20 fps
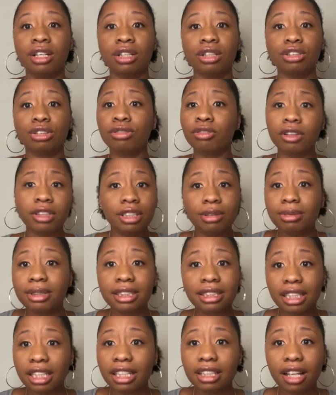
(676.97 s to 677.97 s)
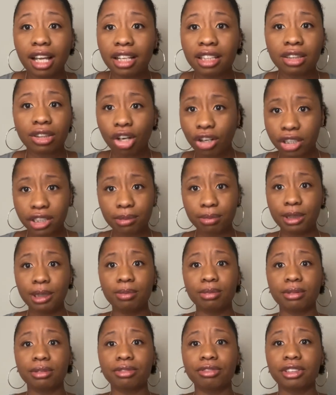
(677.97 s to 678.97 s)
you've only been seeing like 30
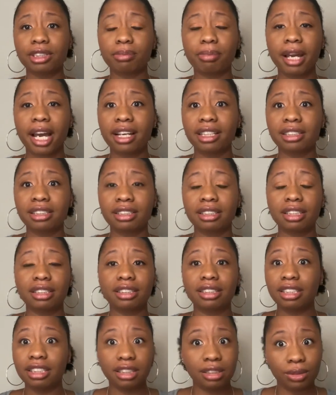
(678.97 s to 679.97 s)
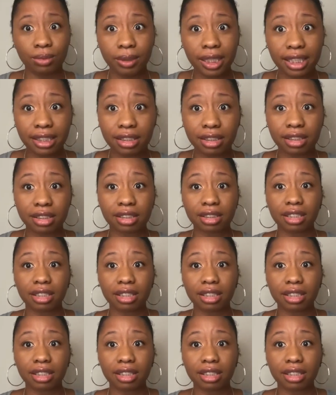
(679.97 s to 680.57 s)
people for the past 6 weeks.